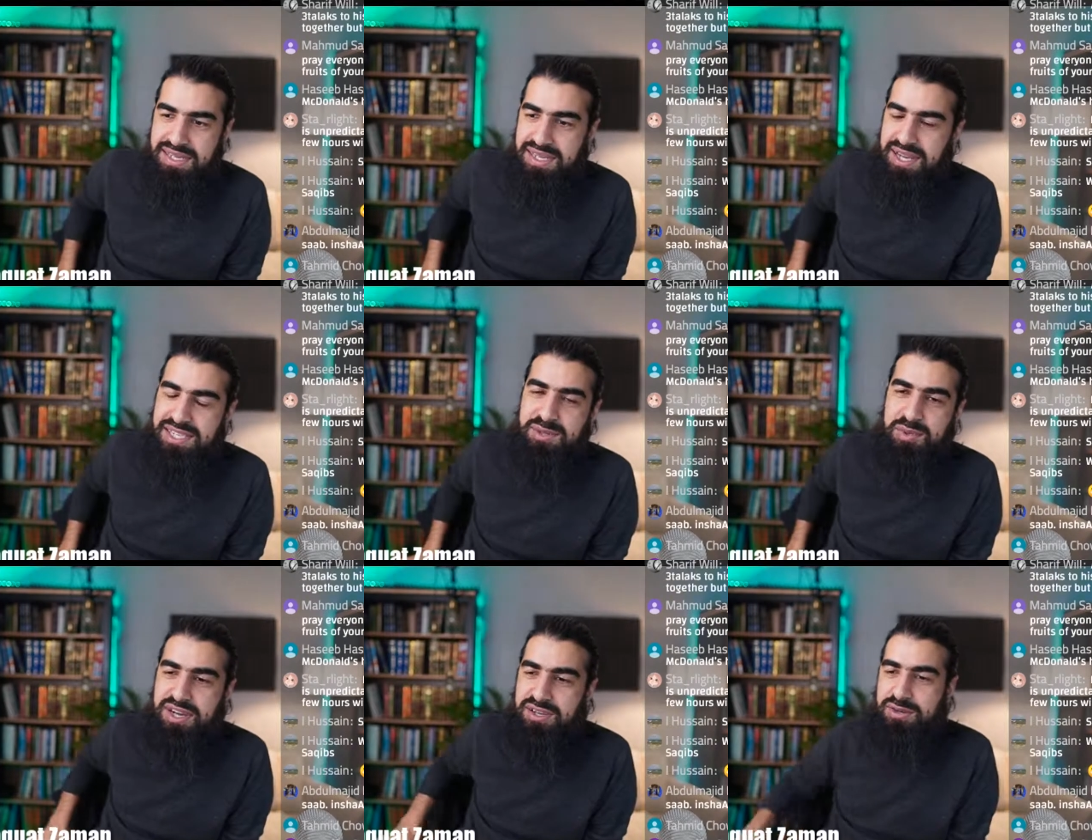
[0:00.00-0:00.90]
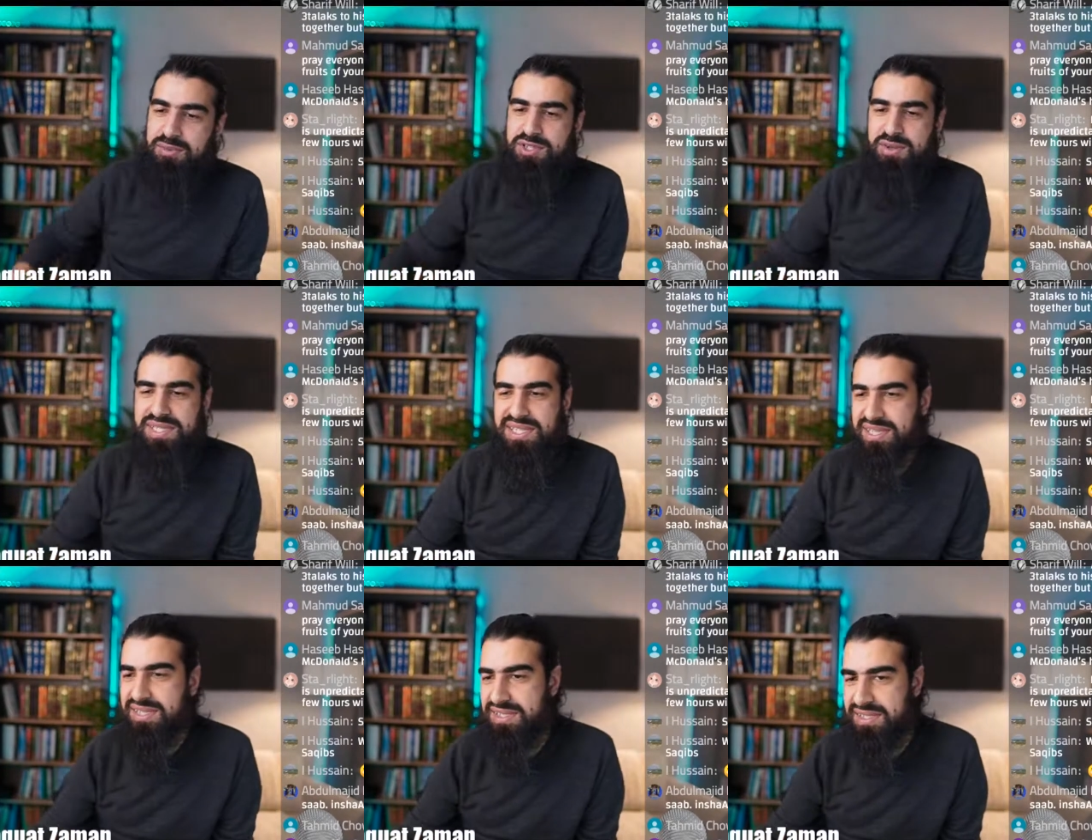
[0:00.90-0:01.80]
Actually, we can't go on motorways any.
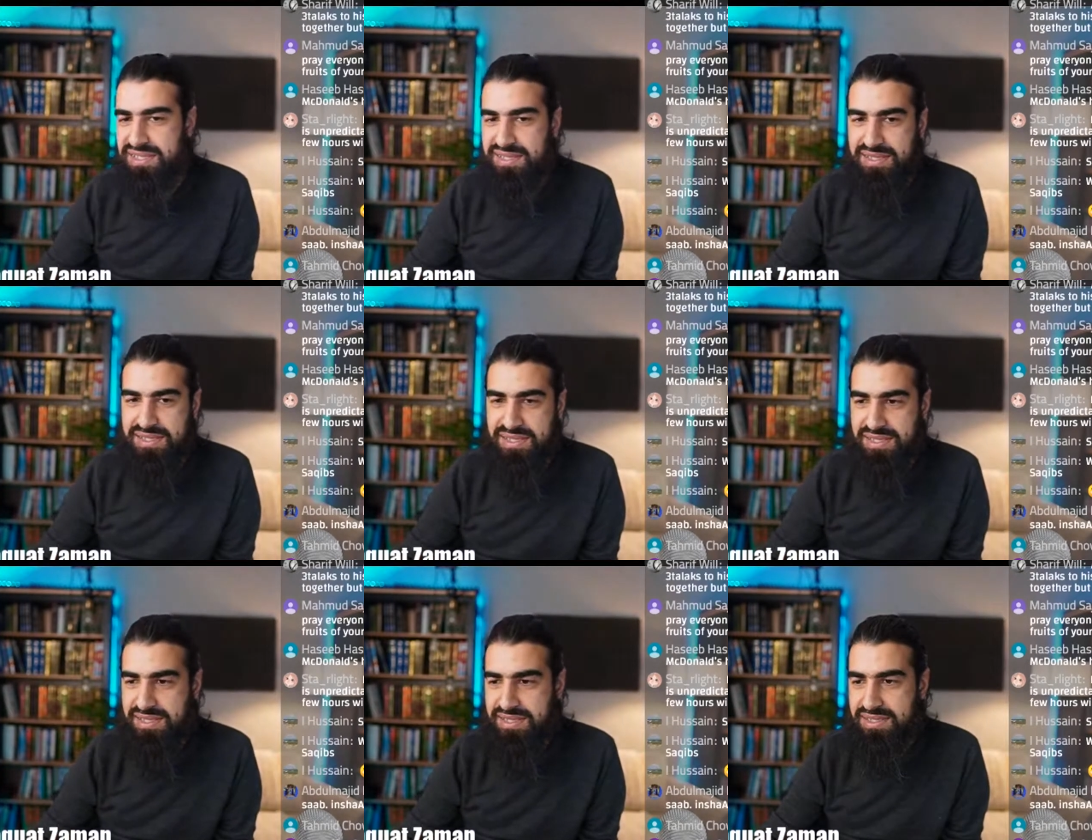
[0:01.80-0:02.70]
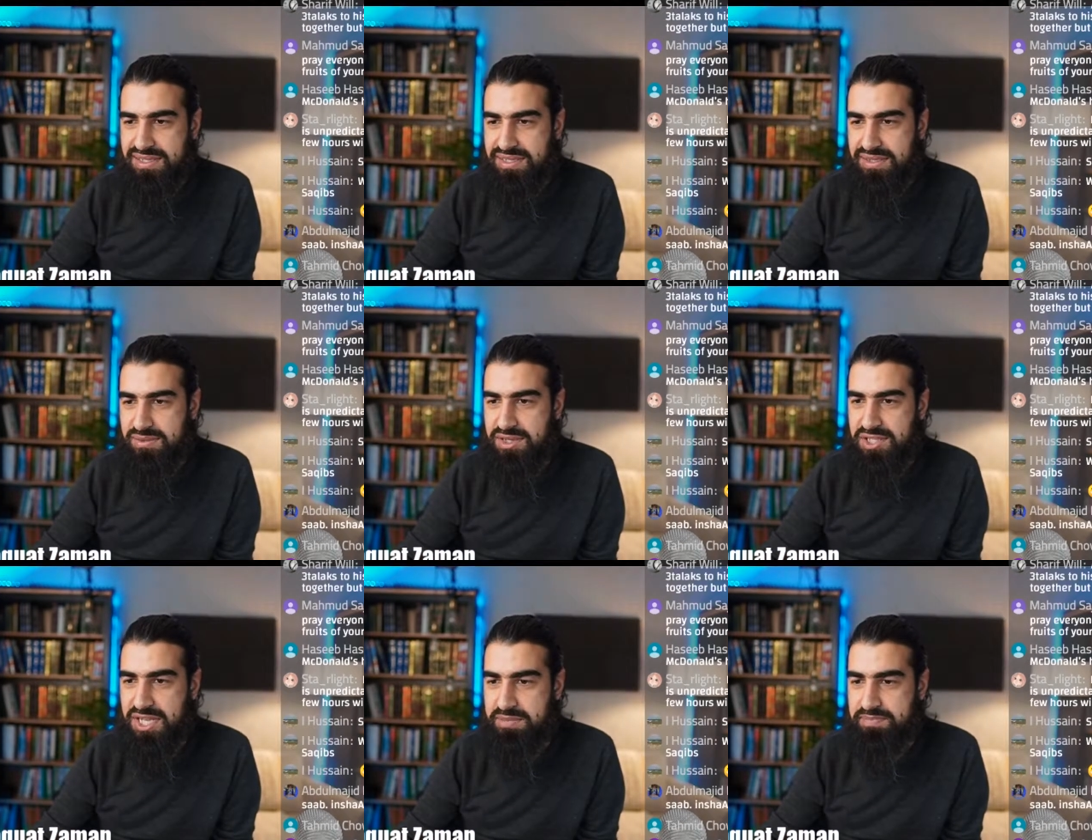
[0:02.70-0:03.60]
Uh... What a
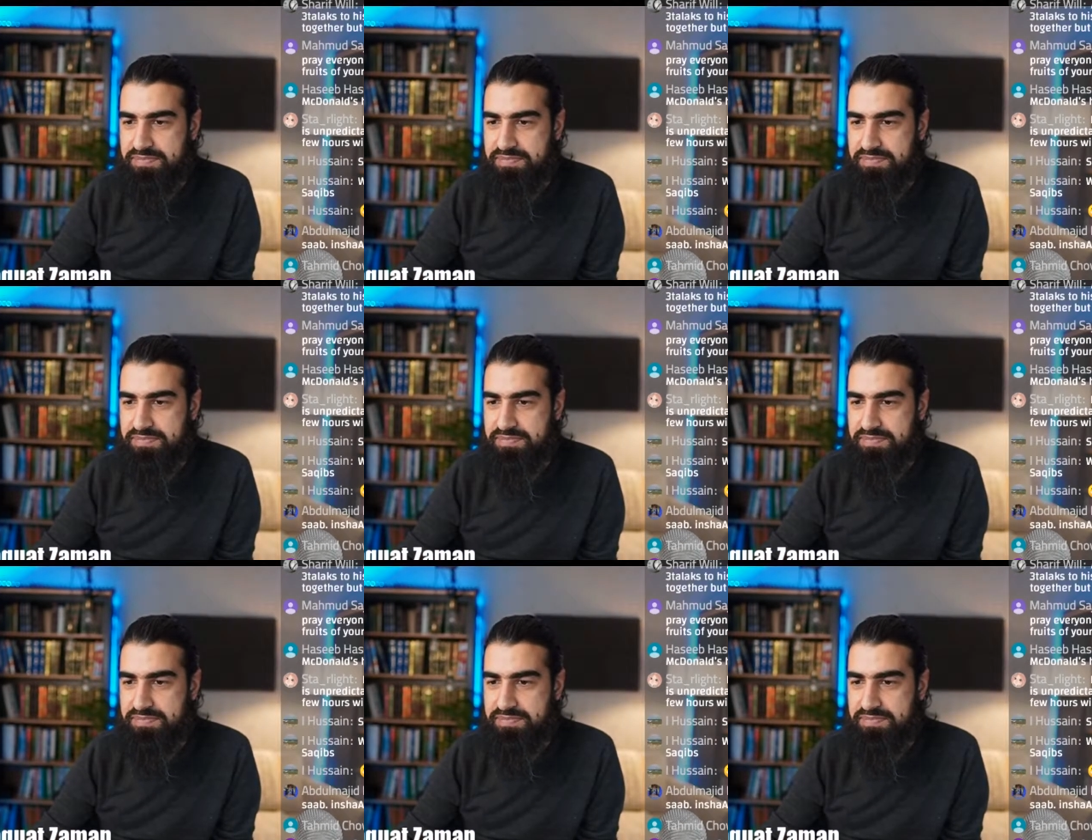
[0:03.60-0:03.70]
shame.